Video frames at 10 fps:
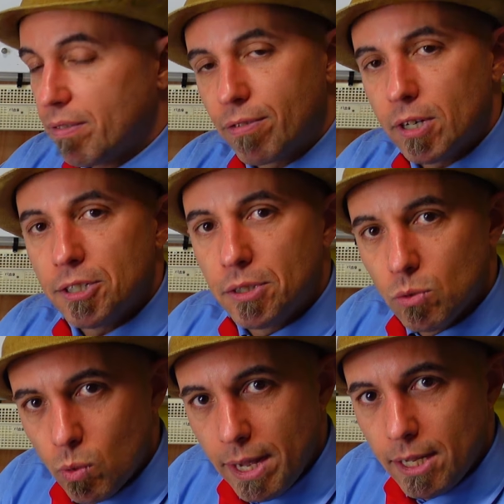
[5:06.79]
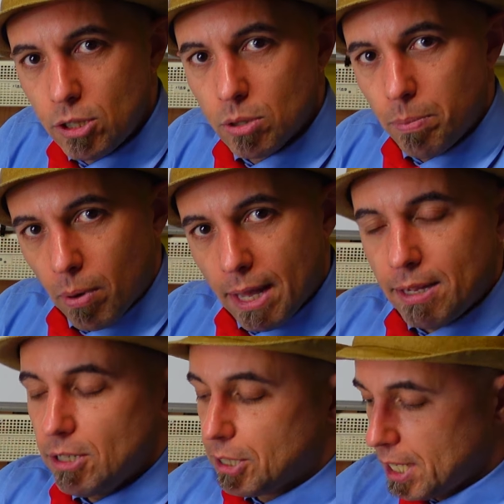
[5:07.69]
first way to play
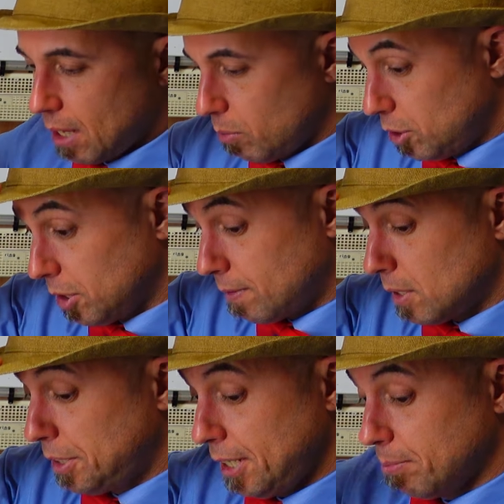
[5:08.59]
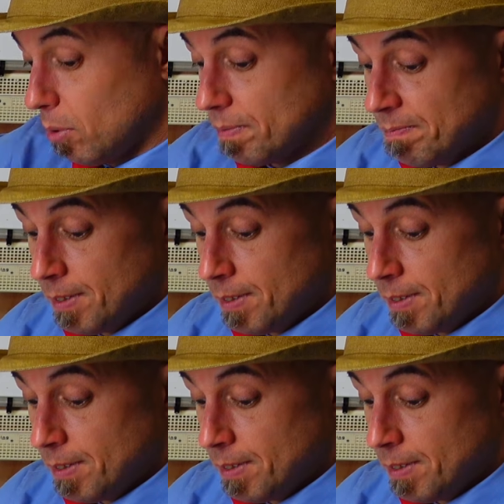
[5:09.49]
this game, which is very simple.